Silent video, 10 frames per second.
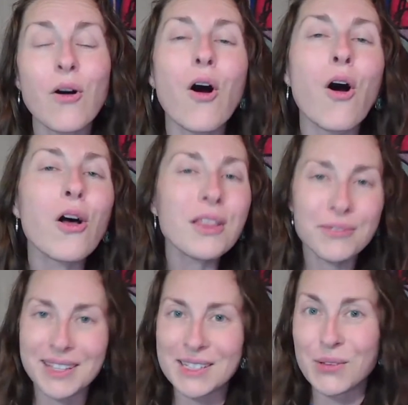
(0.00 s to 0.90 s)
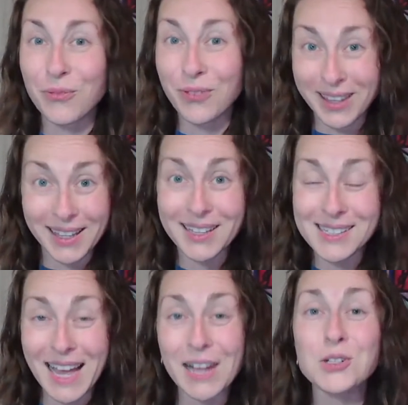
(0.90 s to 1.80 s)
All of these
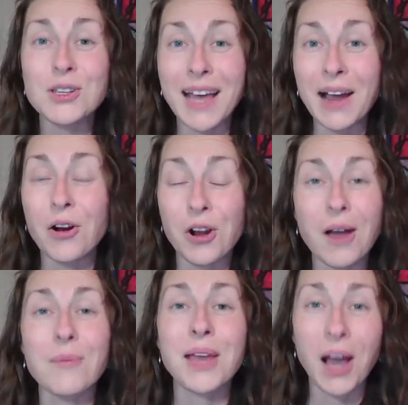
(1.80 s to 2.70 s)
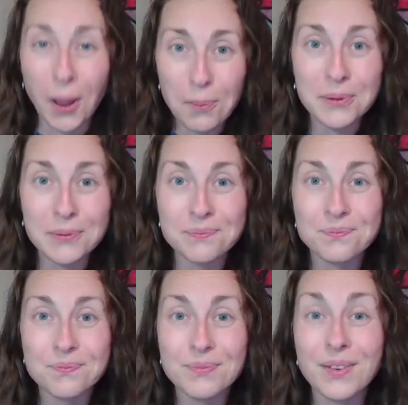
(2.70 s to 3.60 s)
feelings actually that are coming up,
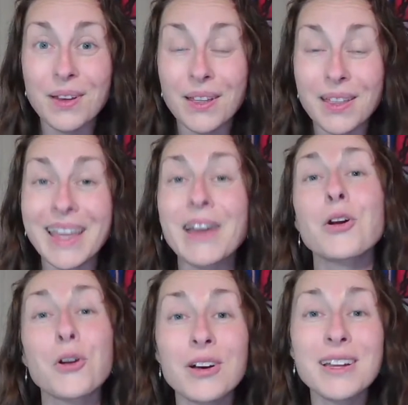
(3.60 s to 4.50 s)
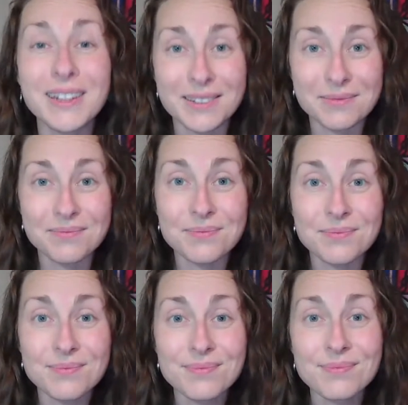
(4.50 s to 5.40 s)
they are good.
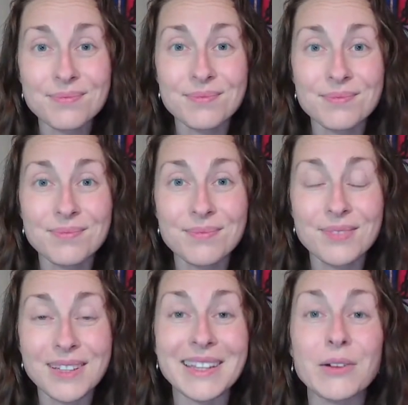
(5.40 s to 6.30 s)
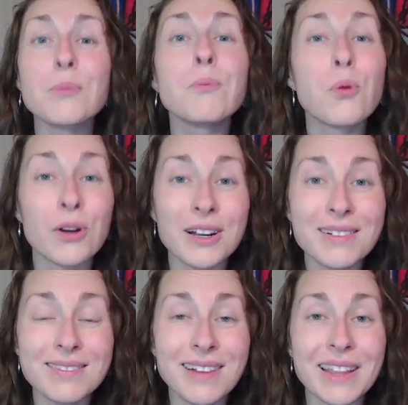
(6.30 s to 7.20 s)
They're
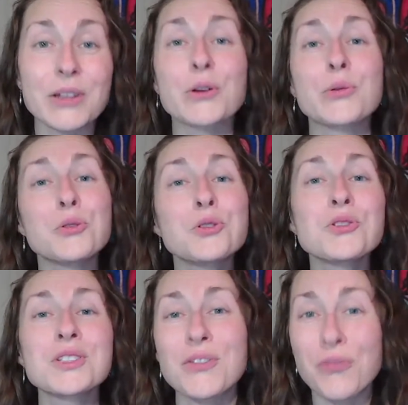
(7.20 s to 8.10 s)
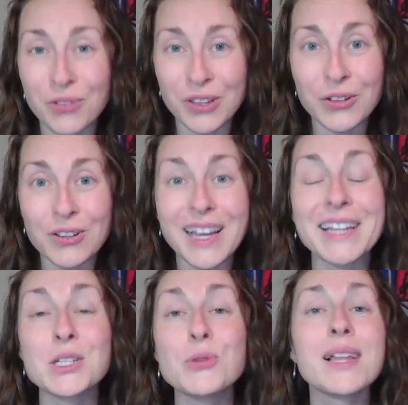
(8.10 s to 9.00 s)
important and they're crucial to feel
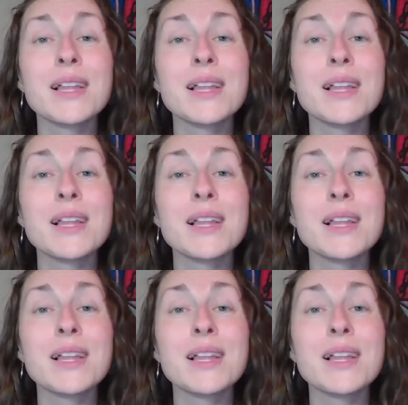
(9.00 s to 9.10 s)
and to